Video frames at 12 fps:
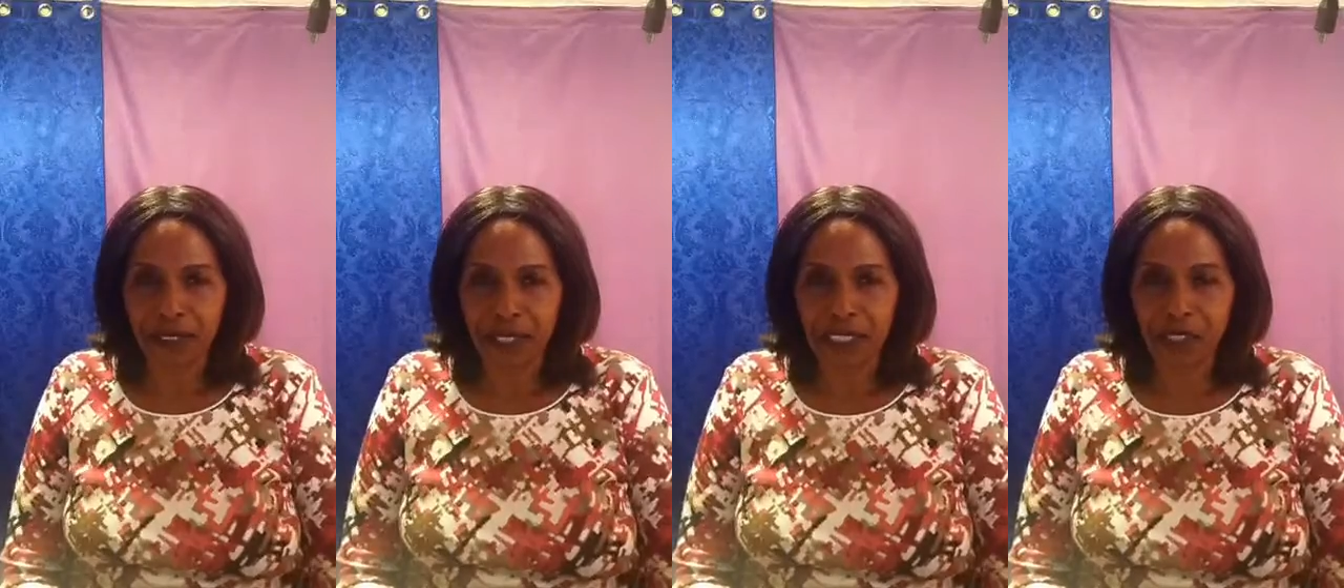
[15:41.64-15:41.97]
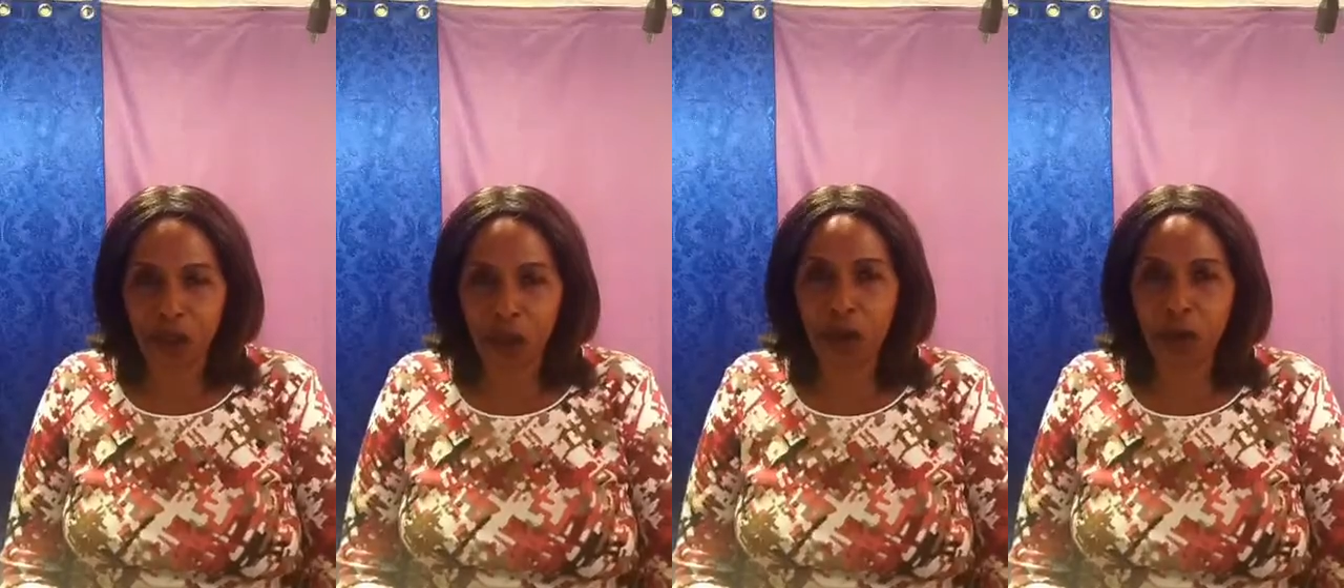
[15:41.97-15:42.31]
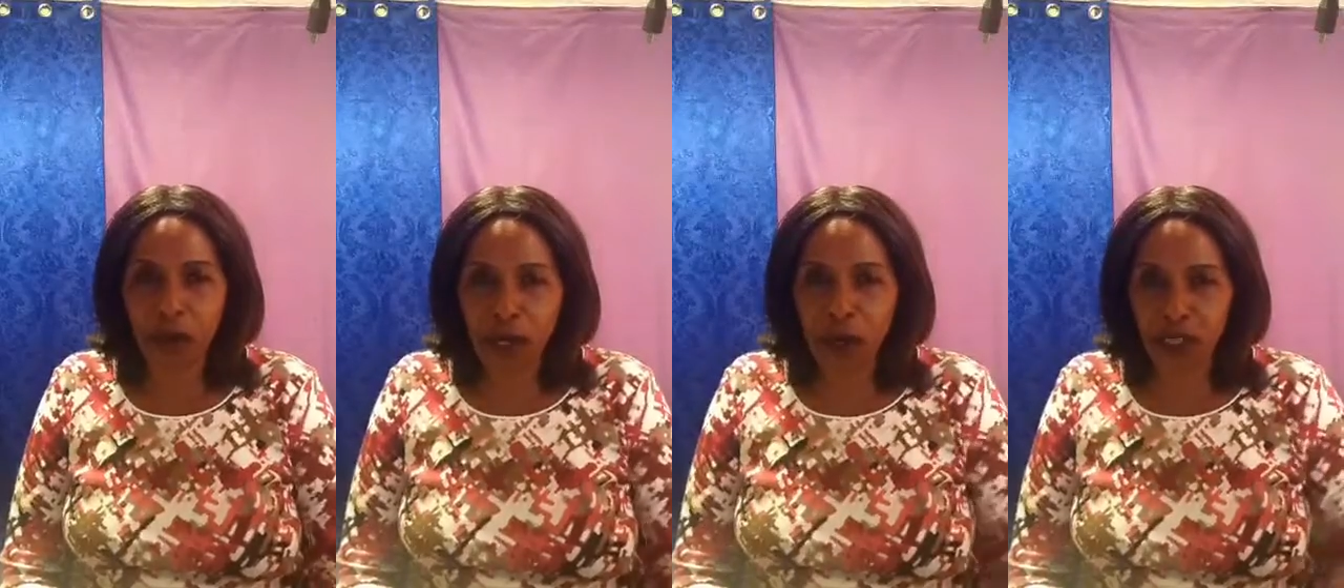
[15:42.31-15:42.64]
So we
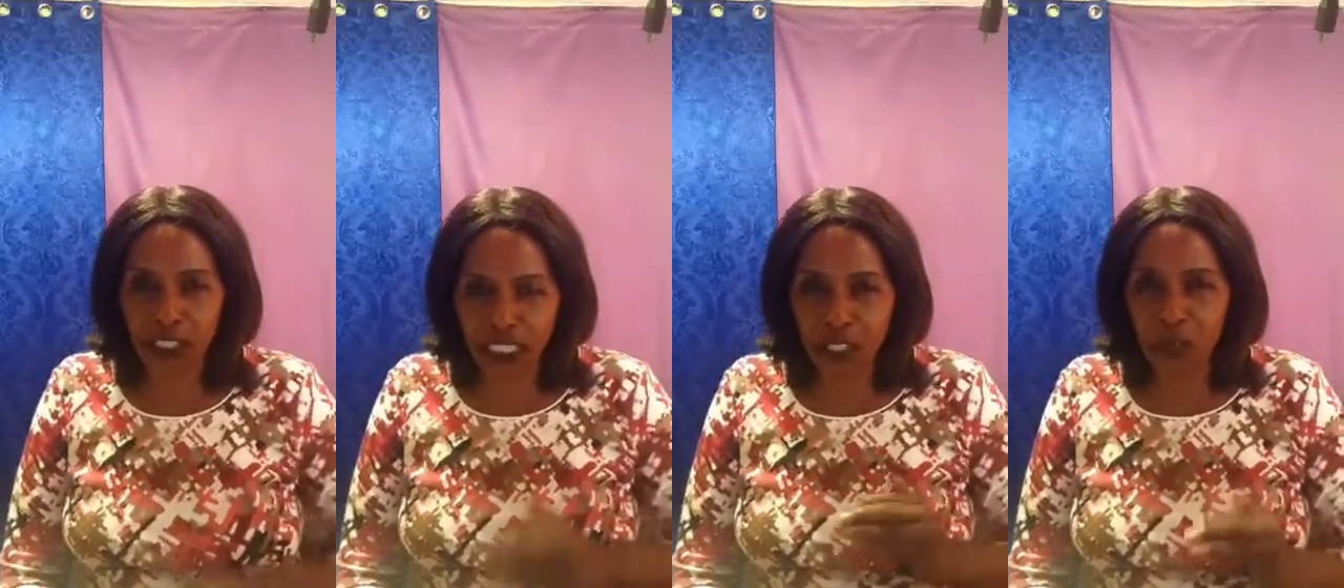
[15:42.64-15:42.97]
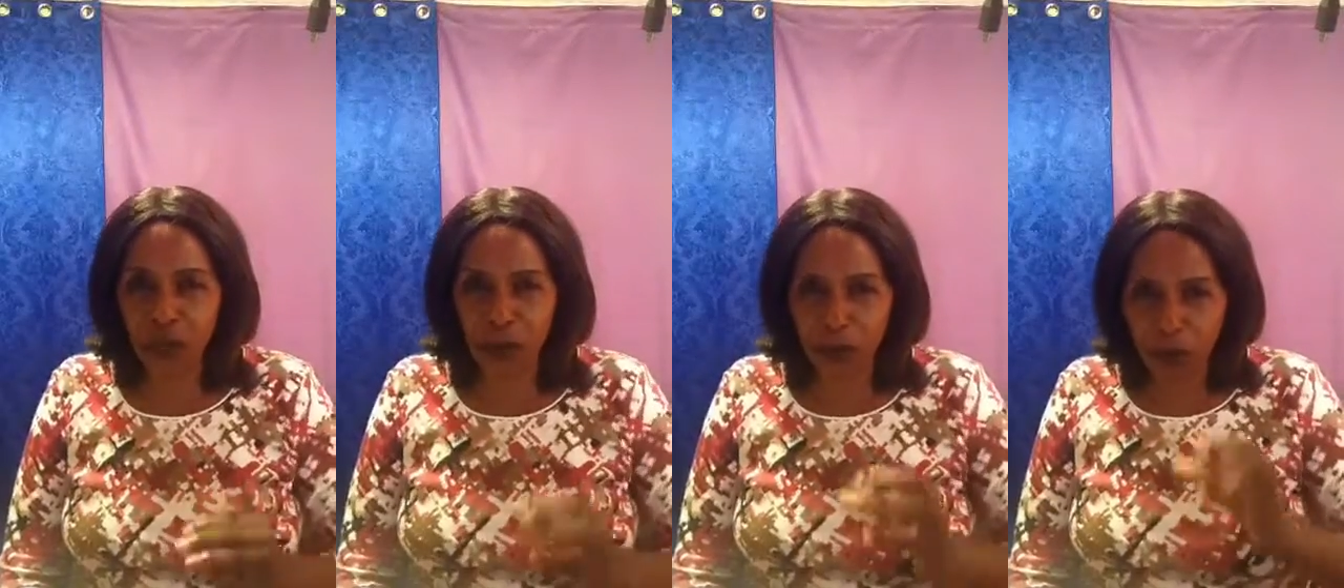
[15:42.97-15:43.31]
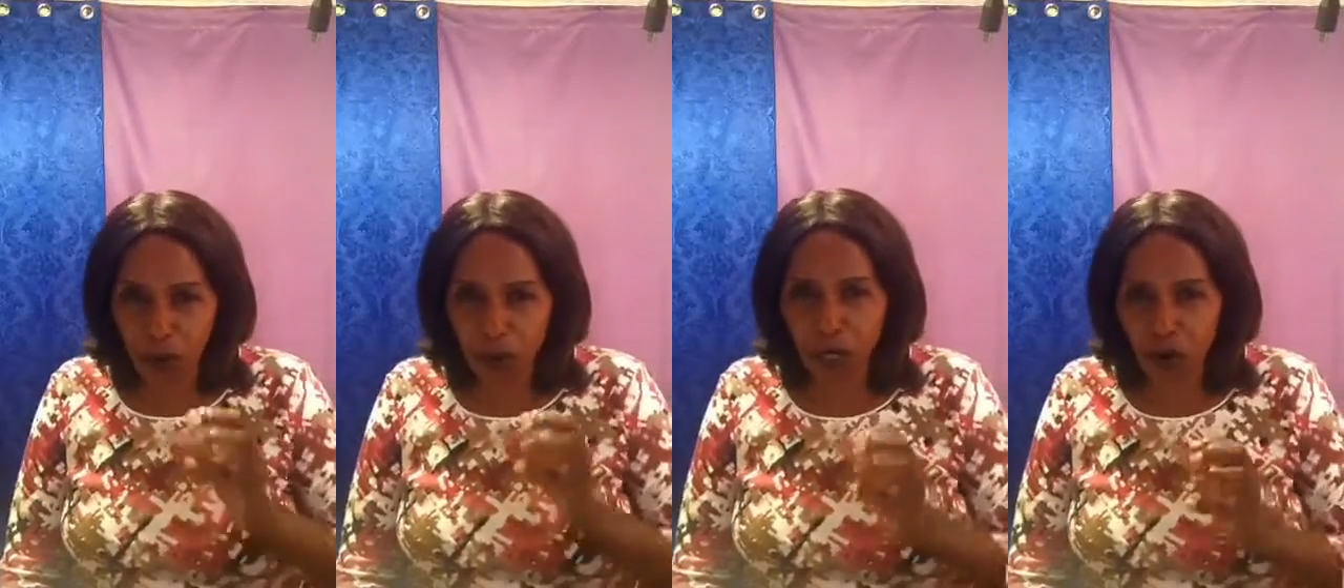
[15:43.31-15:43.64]
will continue. We'll,
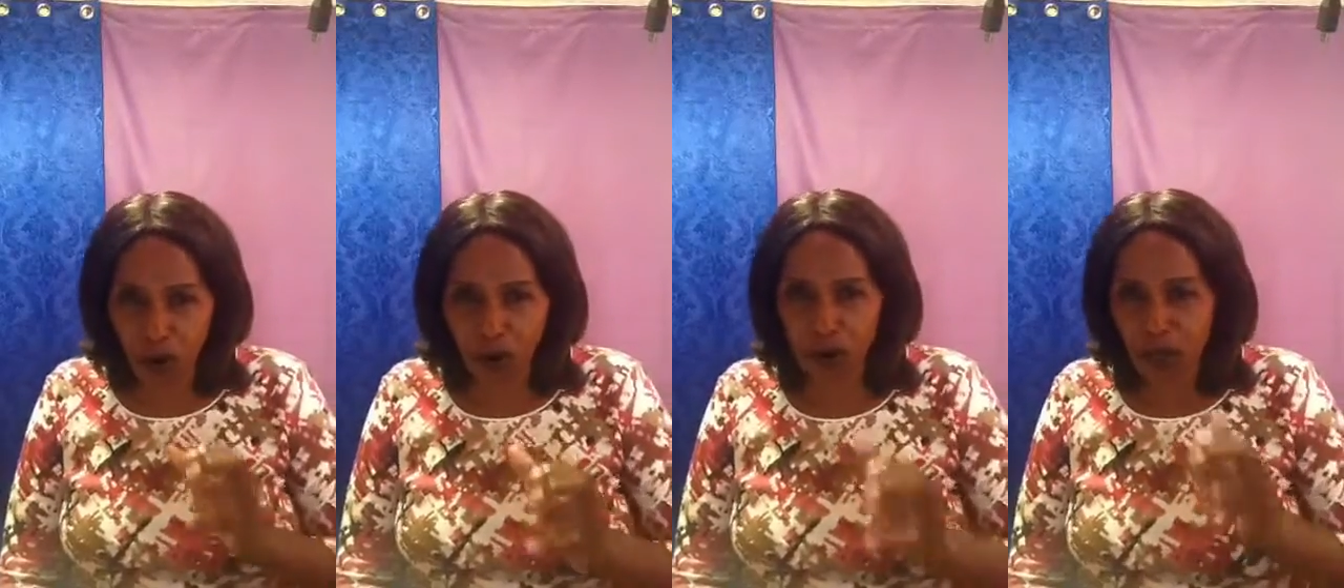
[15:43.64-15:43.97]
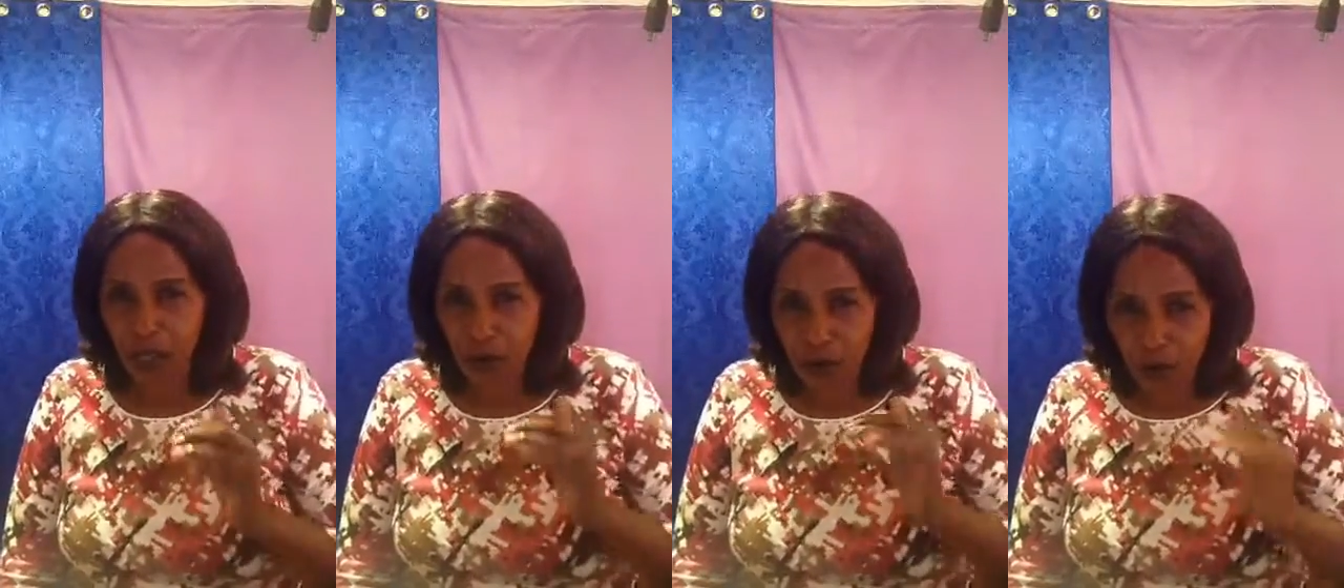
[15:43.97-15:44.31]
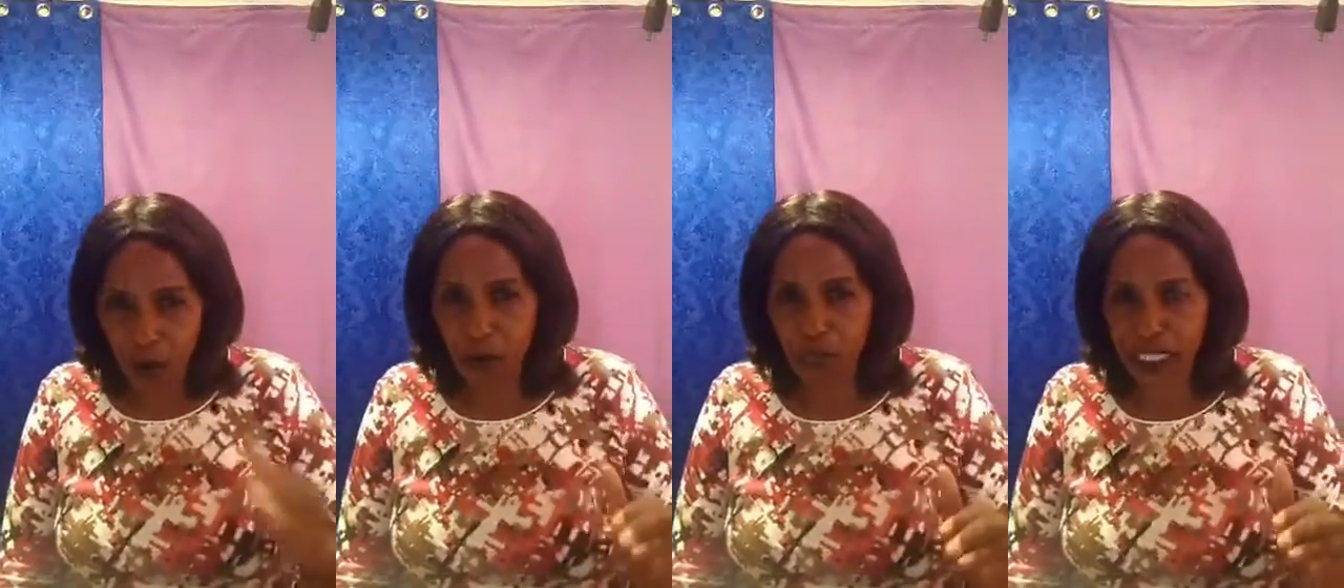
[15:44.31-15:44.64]
we'll go
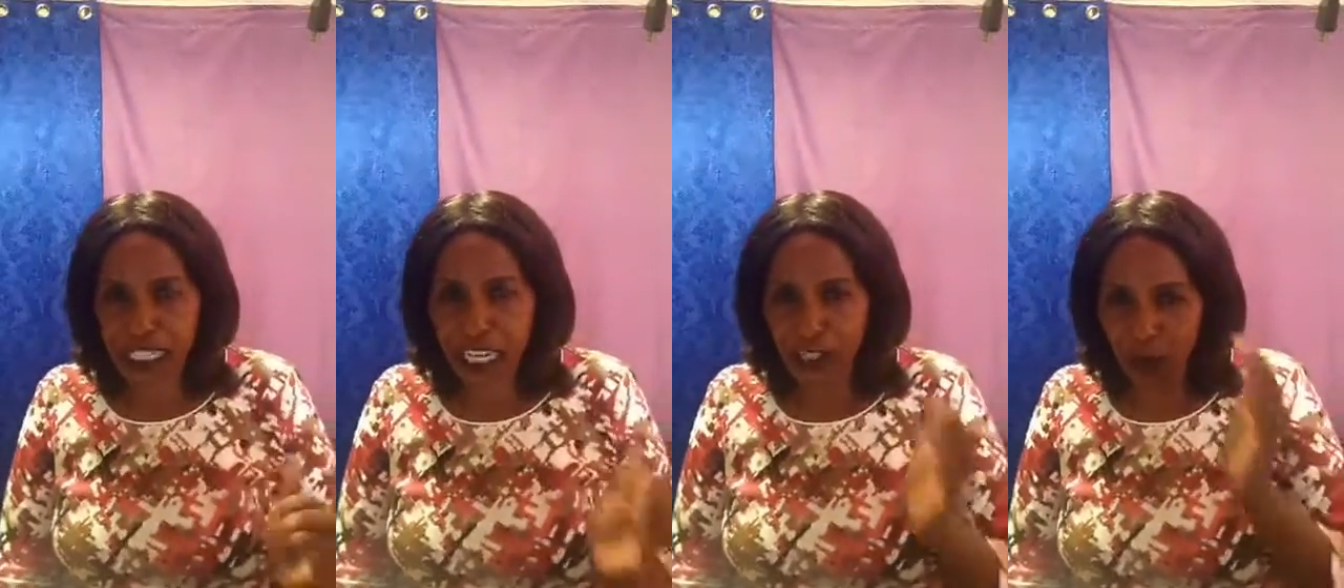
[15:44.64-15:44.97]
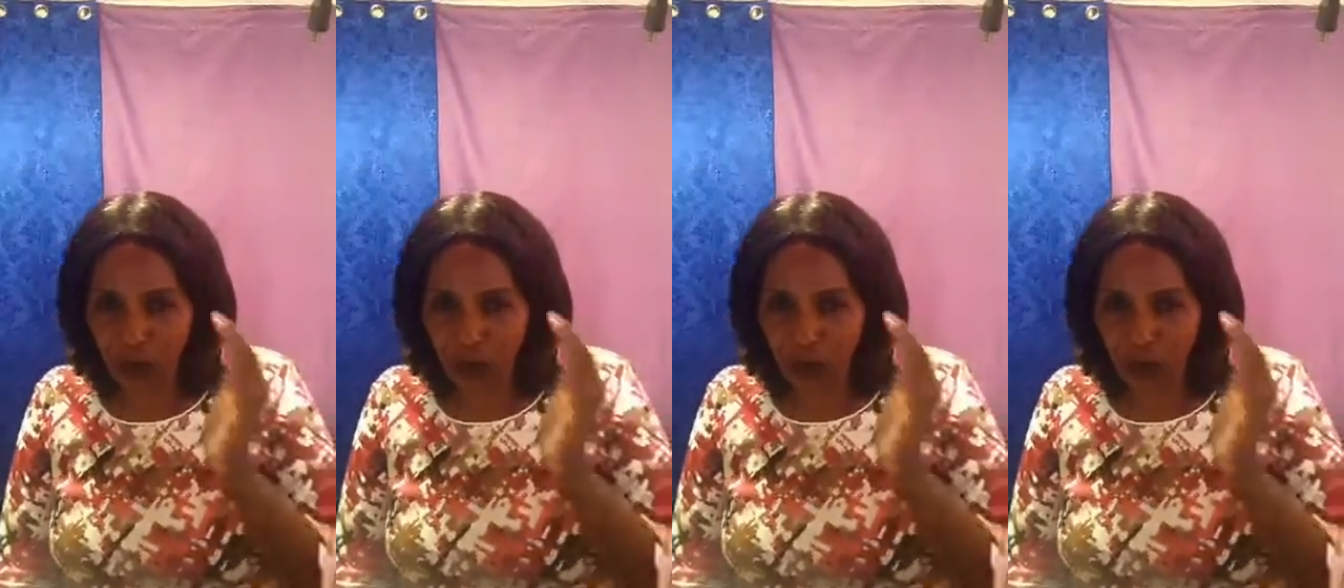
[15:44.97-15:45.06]
from midnight,